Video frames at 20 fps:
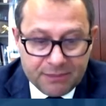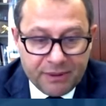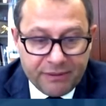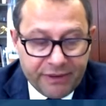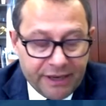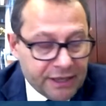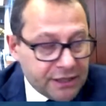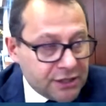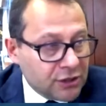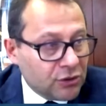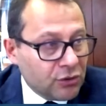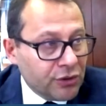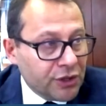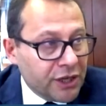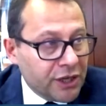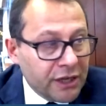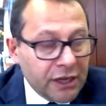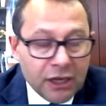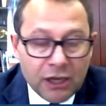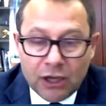so
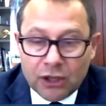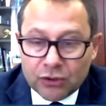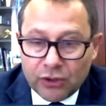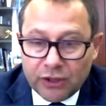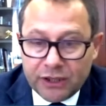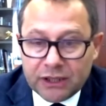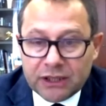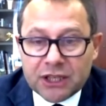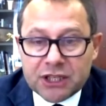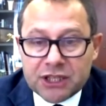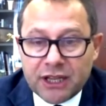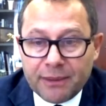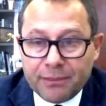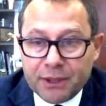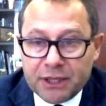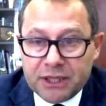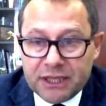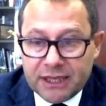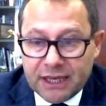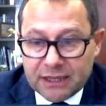if there
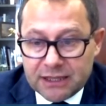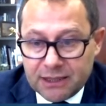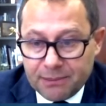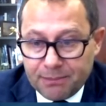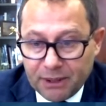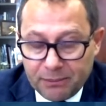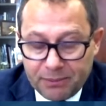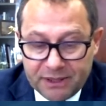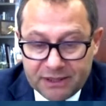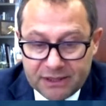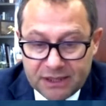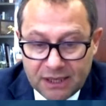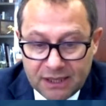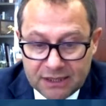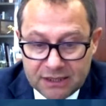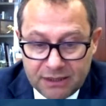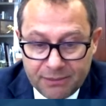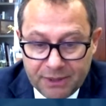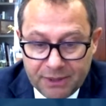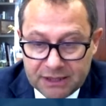is something else,
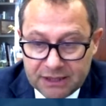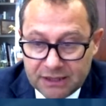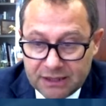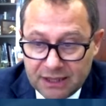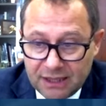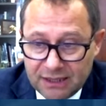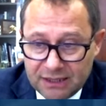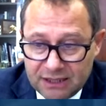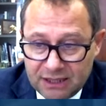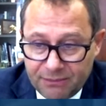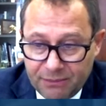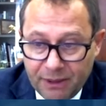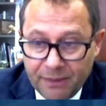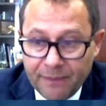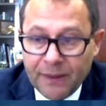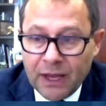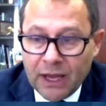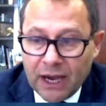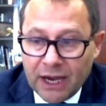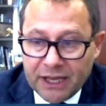they should be merged
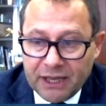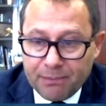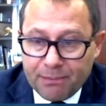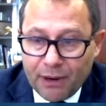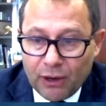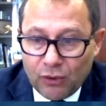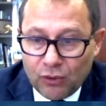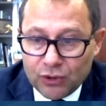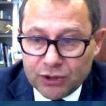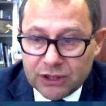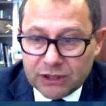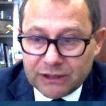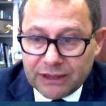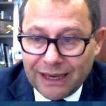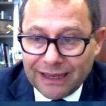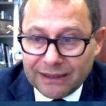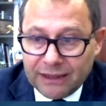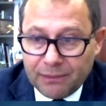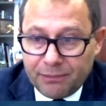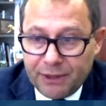together and signed by
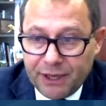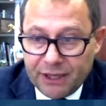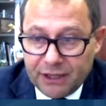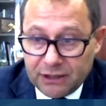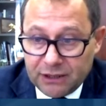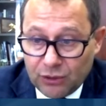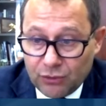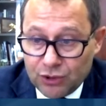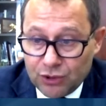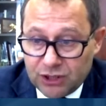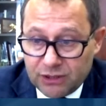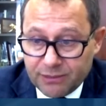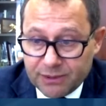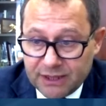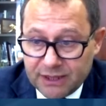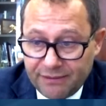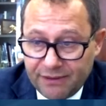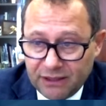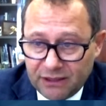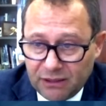different
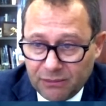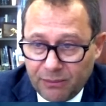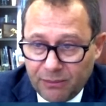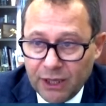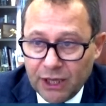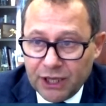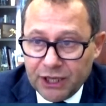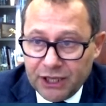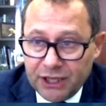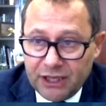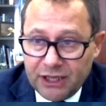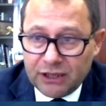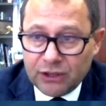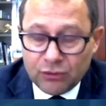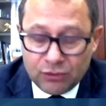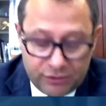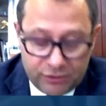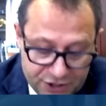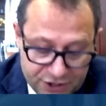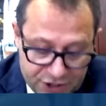associations. They are
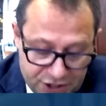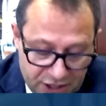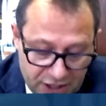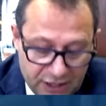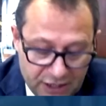approved